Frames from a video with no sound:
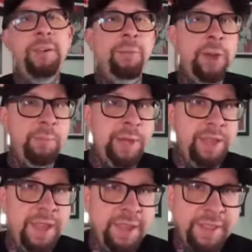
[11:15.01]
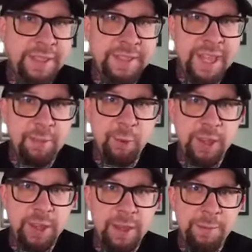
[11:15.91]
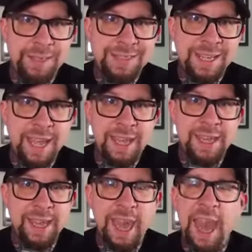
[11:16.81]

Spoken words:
if we're going to play the aliens game where they come and take